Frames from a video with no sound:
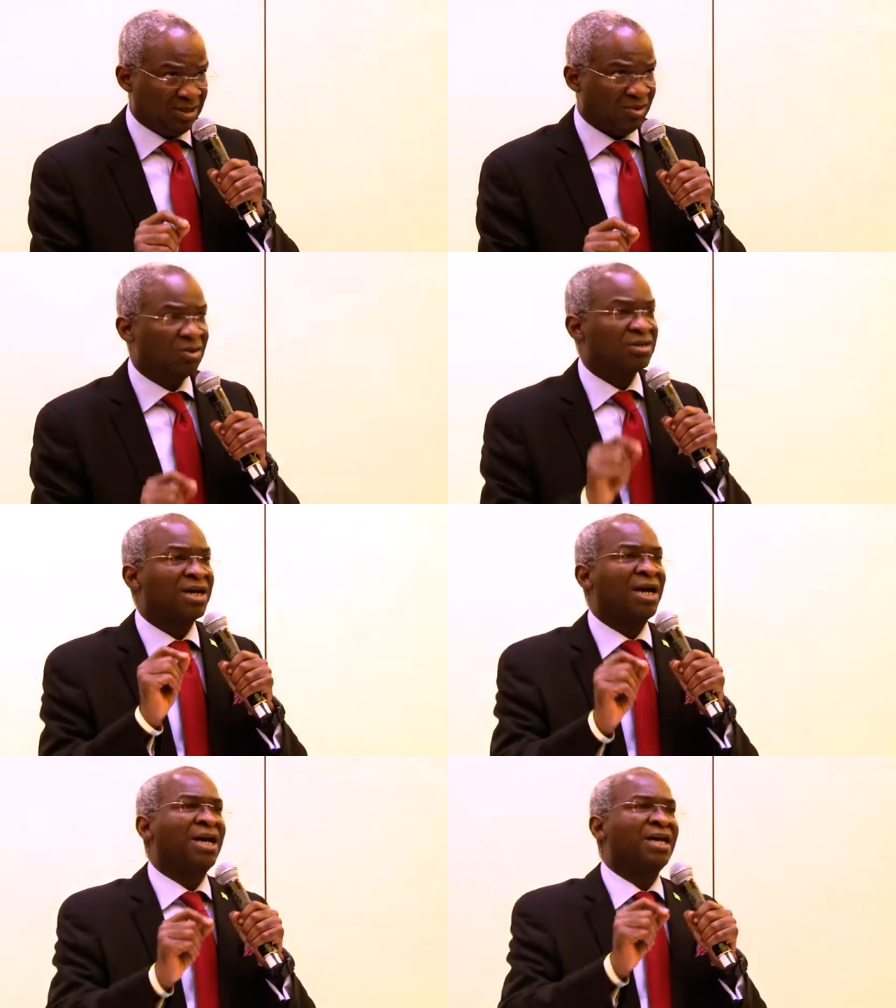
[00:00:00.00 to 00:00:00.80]

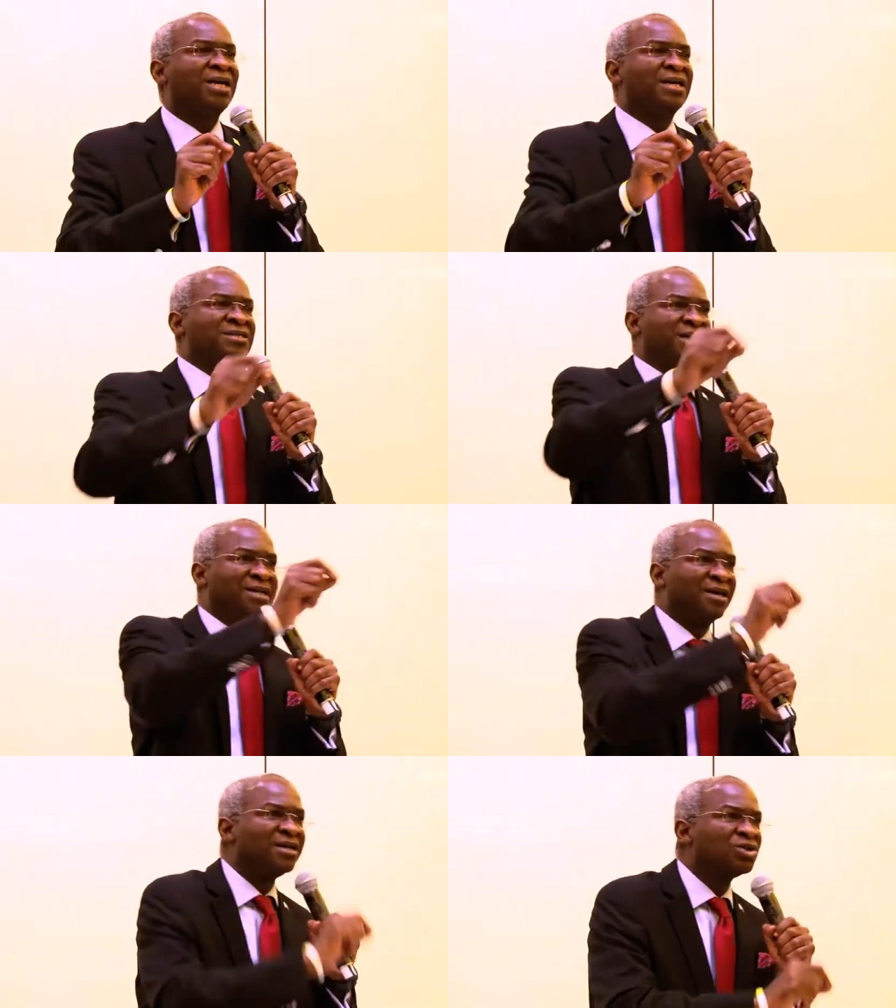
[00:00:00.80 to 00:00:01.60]
under a
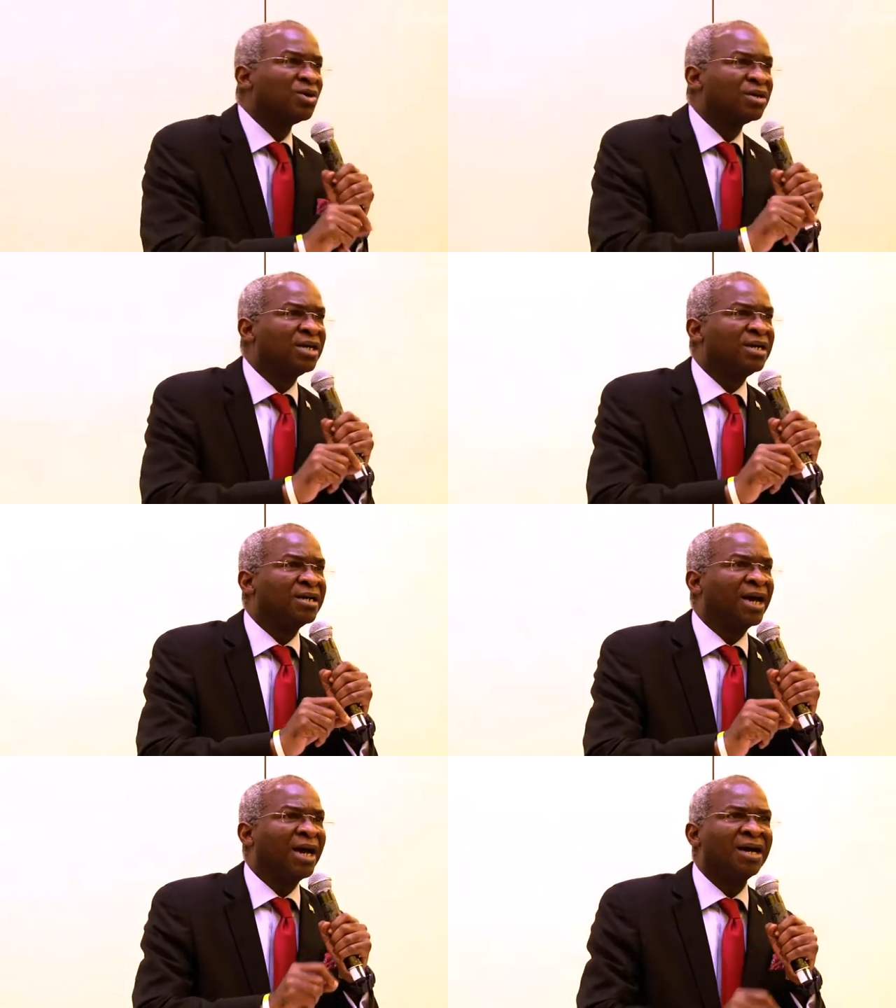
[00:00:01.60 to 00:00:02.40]
generation
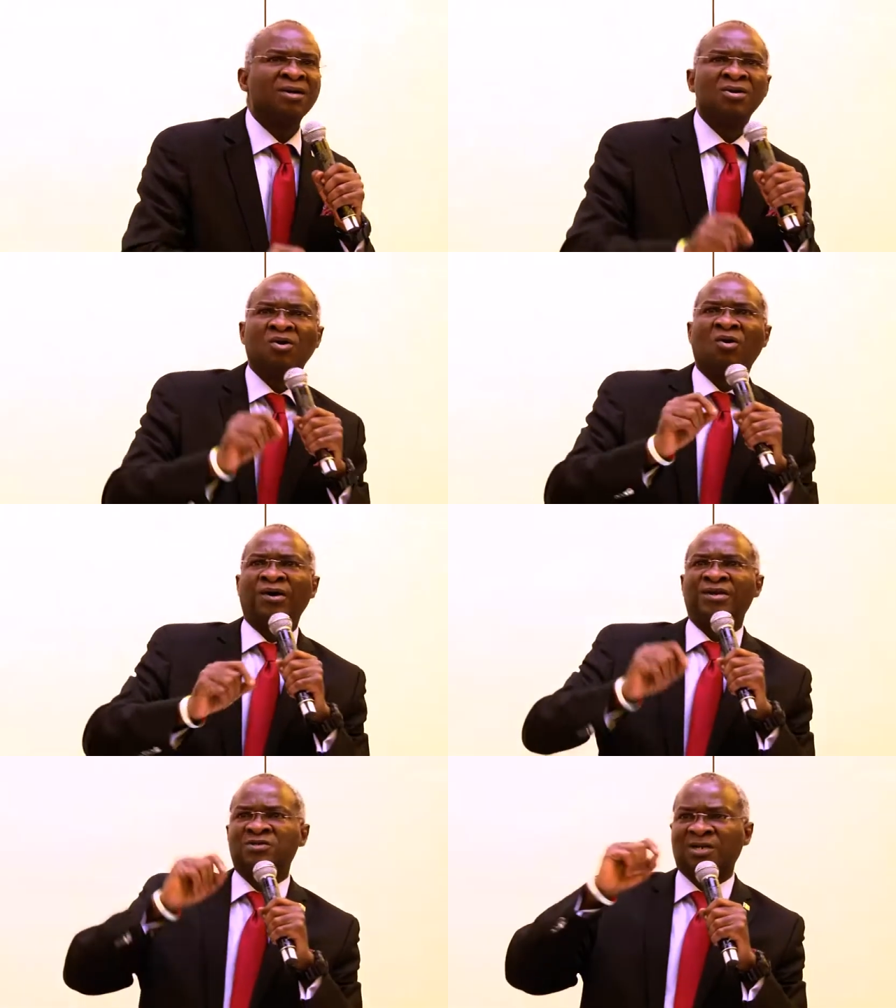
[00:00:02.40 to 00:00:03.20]
area or
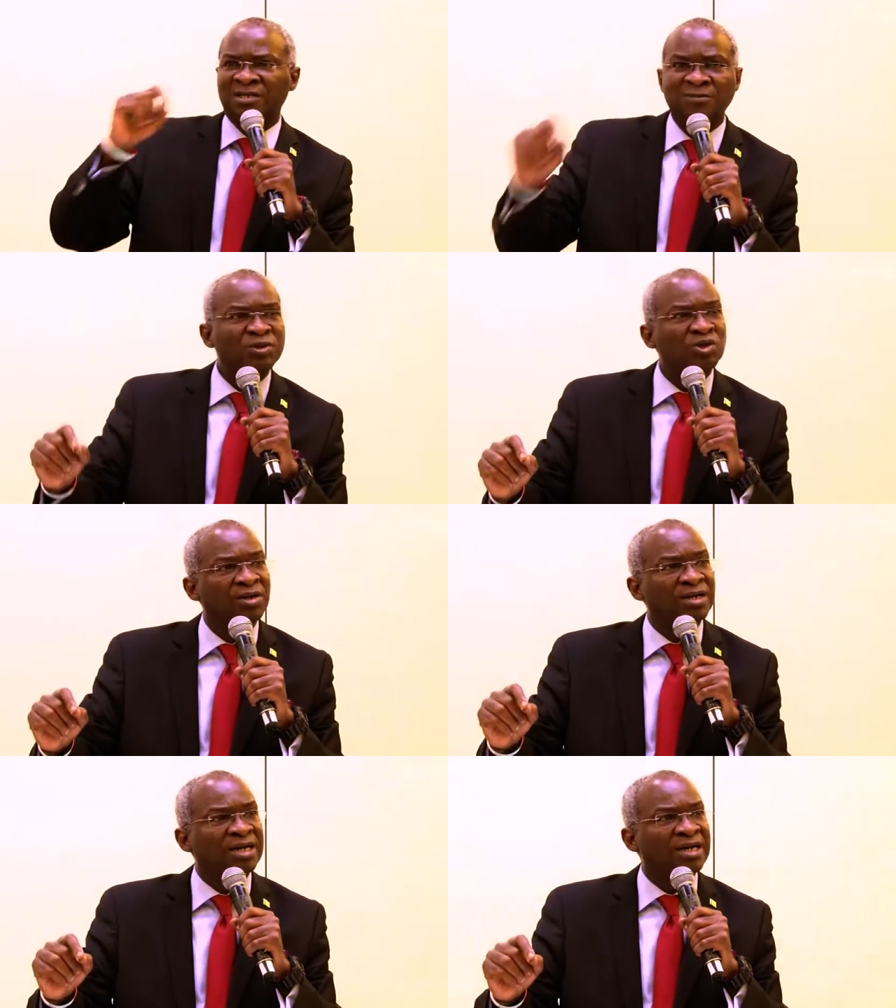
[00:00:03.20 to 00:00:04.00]
a
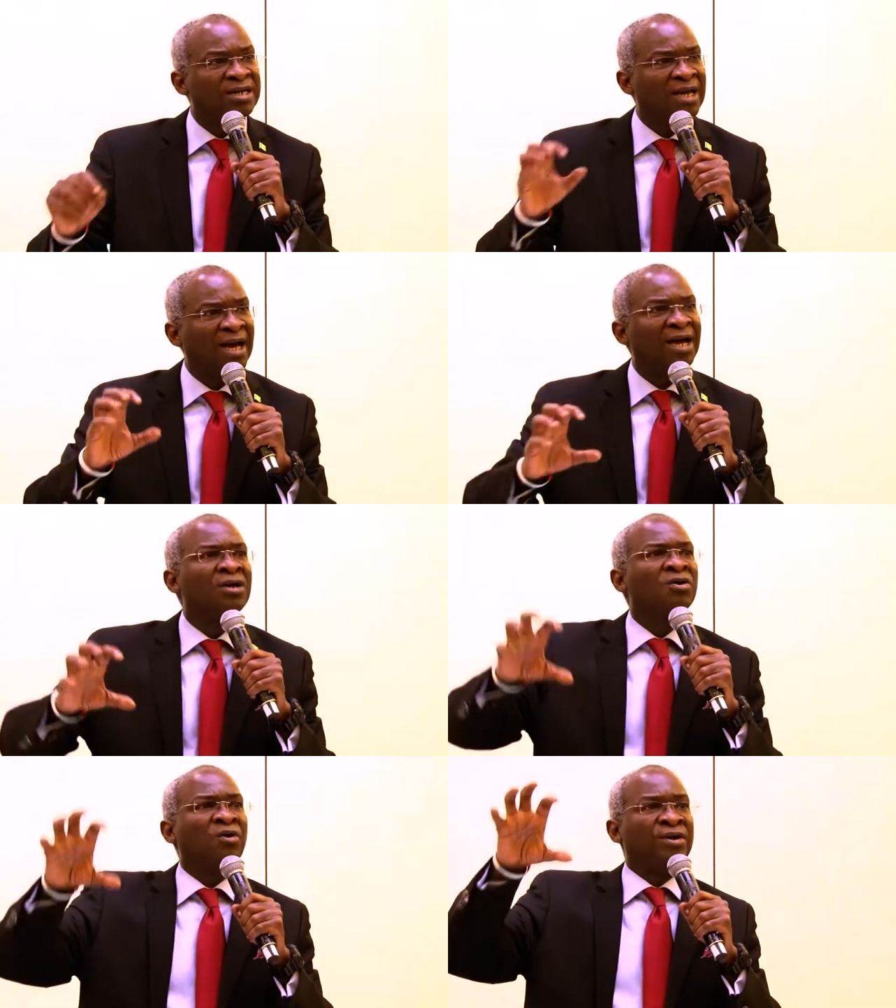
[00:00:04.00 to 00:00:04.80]
transmission area
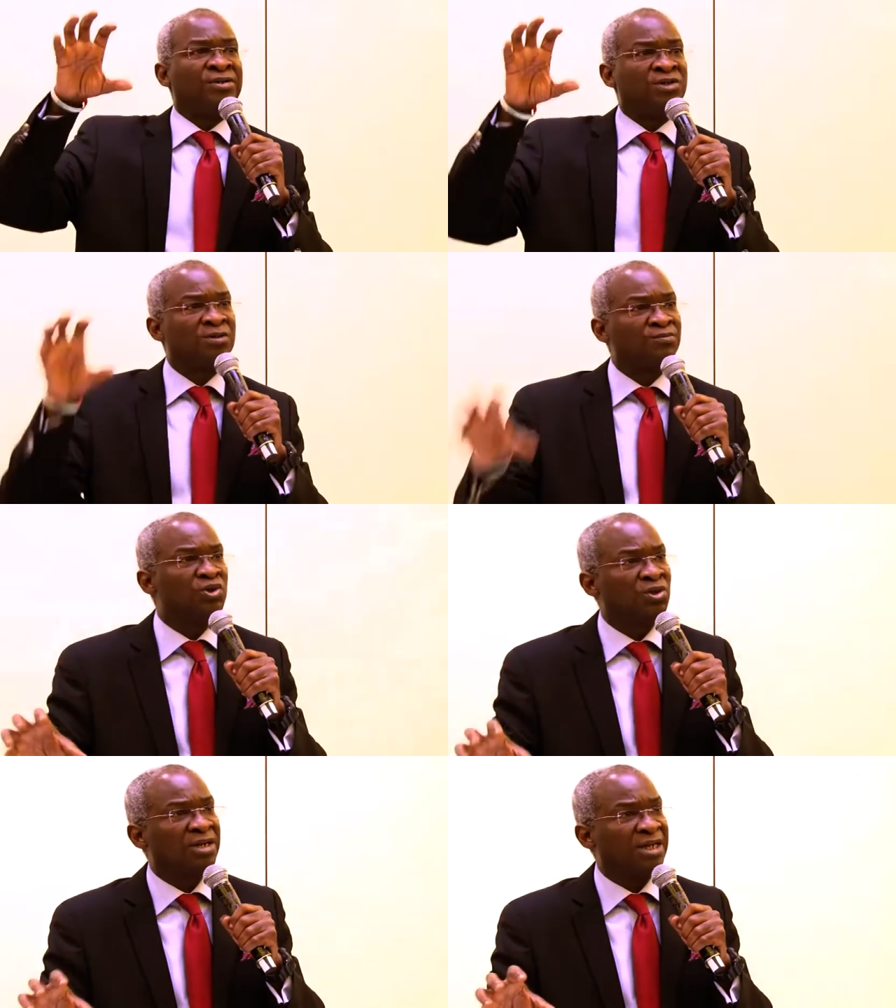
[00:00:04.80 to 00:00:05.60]
or a
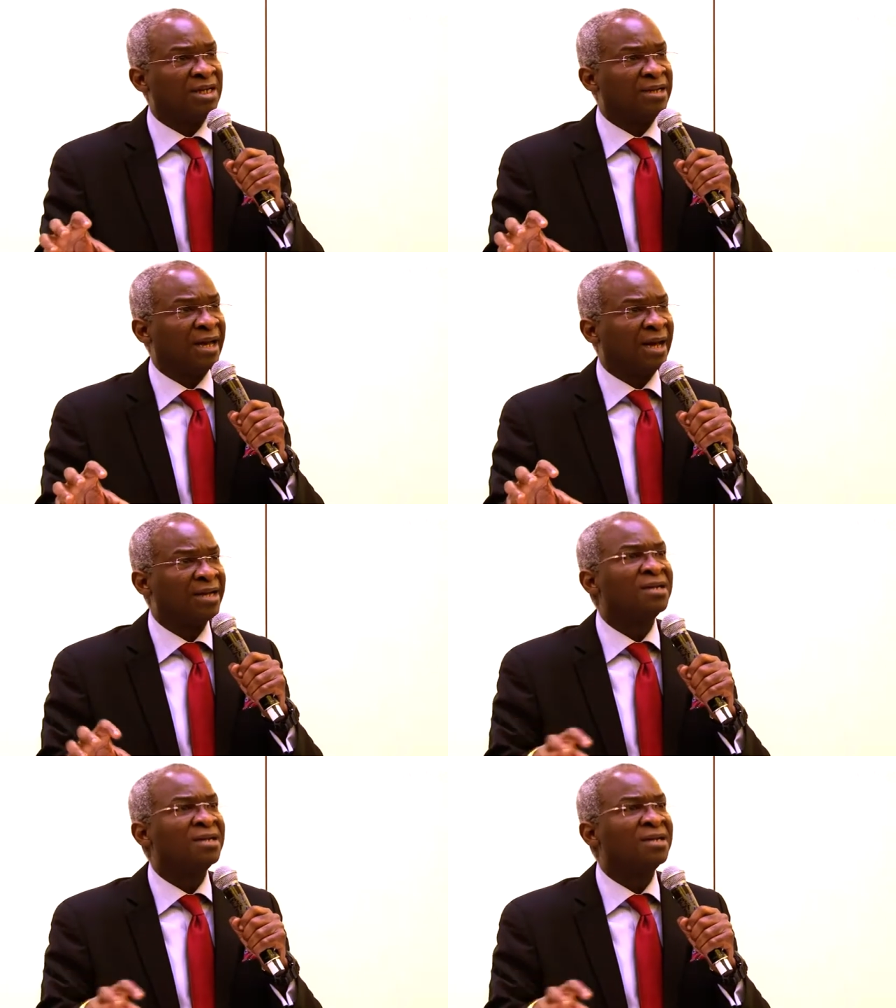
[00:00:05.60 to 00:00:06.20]
distribution area,